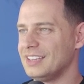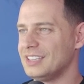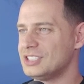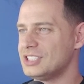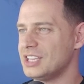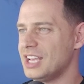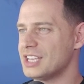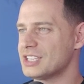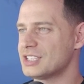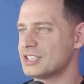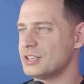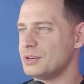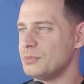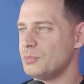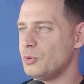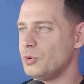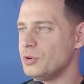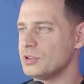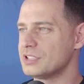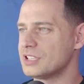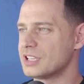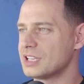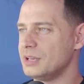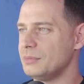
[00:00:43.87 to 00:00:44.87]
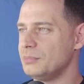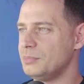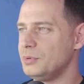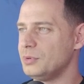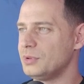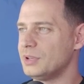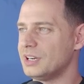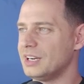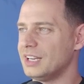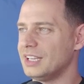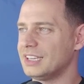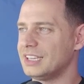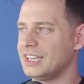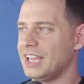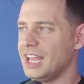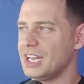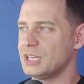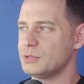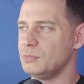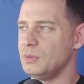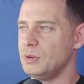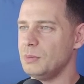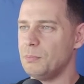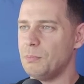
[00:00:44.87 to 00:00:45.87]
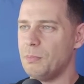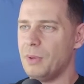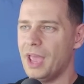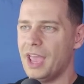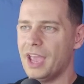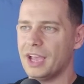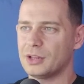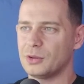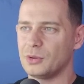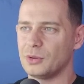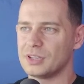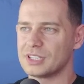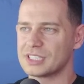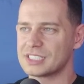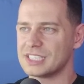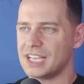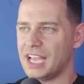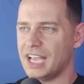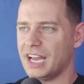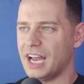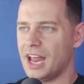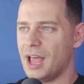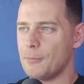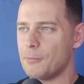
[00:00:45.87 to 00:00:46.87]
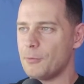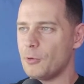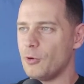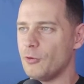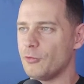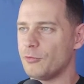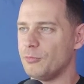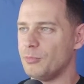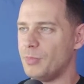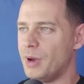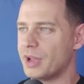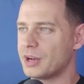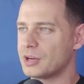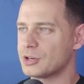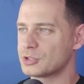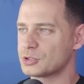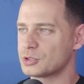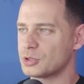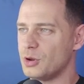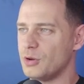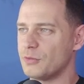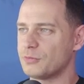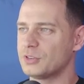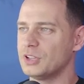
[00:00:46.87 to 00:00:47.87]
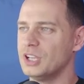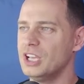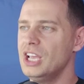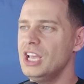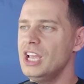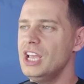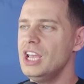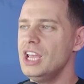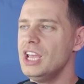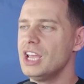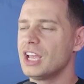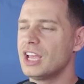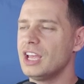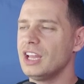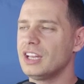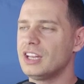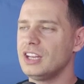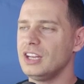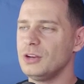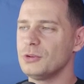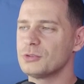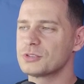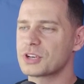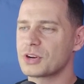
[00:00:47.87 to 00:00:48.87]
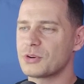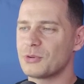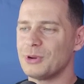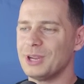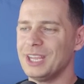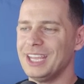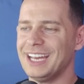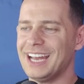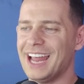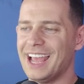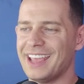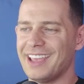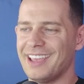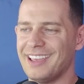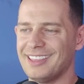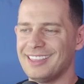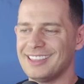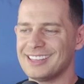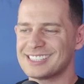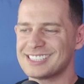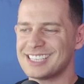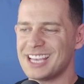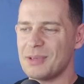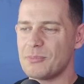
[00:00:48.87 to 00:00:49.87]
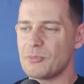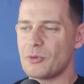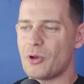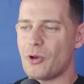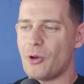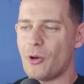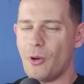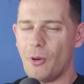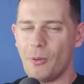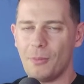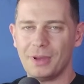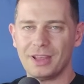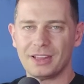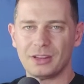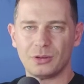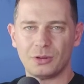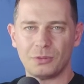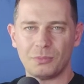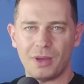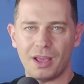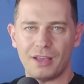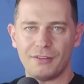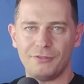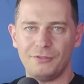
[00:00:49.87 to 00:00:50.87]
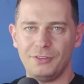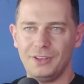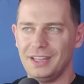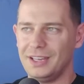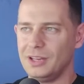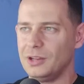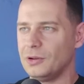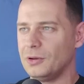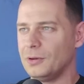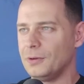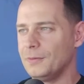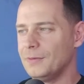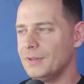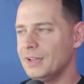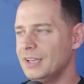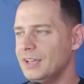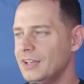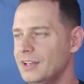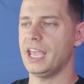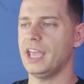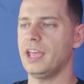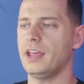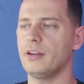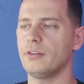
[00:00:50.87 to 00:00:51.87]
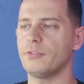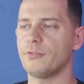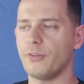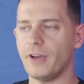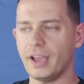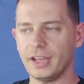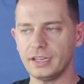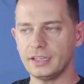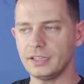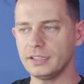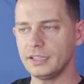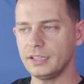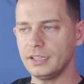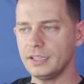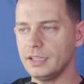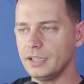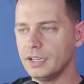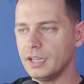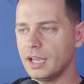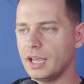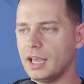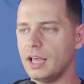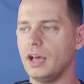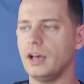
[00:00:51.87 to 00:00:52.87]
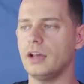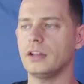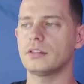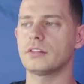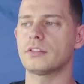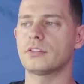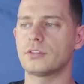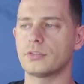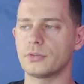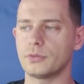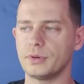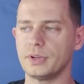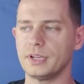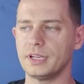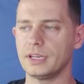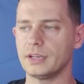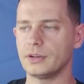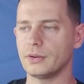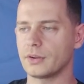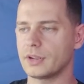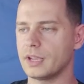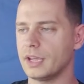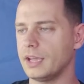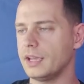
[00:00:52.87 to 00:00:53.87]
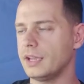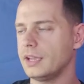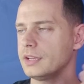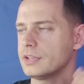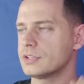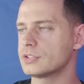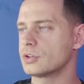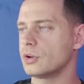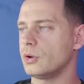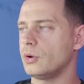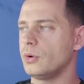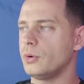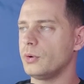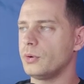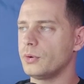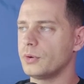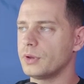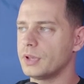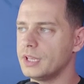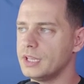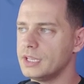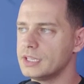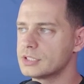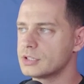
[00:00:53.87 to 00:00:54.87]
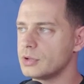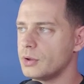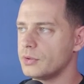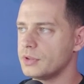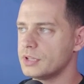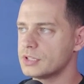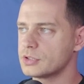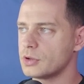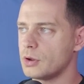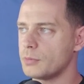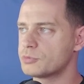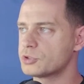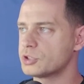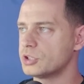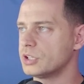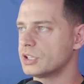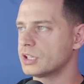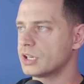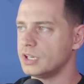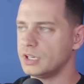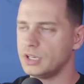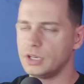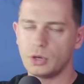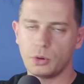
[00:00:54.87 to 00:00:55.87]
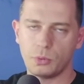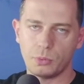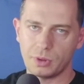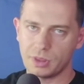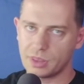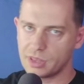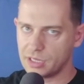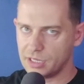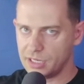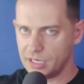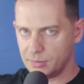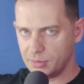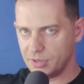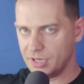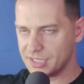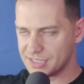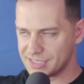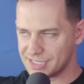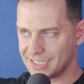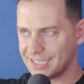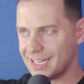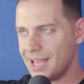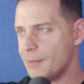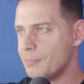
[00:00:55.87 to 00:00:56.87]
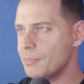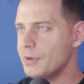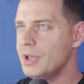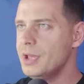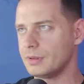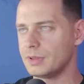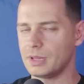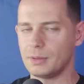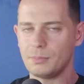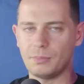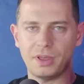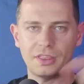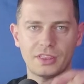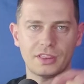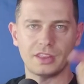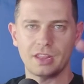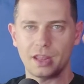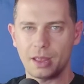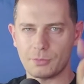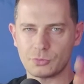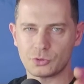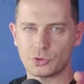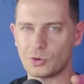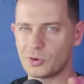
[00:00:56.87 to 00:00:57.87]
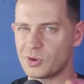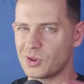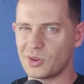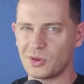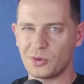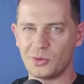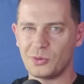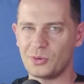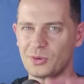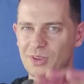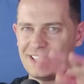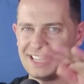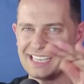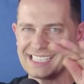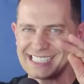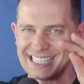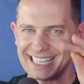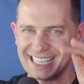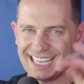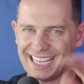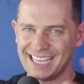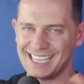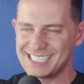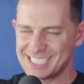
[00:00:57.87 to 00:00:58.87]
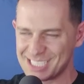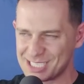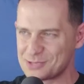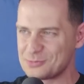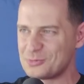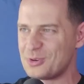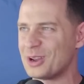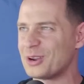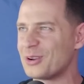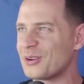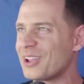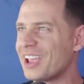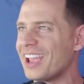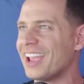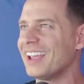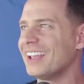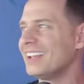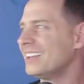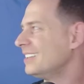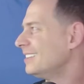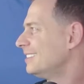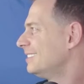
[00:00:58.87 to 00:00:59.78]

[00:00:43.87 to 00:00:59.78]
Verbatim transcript: Just reboot the computer and takes me back to the sign up of Microsoft. Continue screen. I had the same comment on my video and finally got through it, okay? So he saw this option, continue with limited setup. The method that I'm showing you is the easiest one, okay?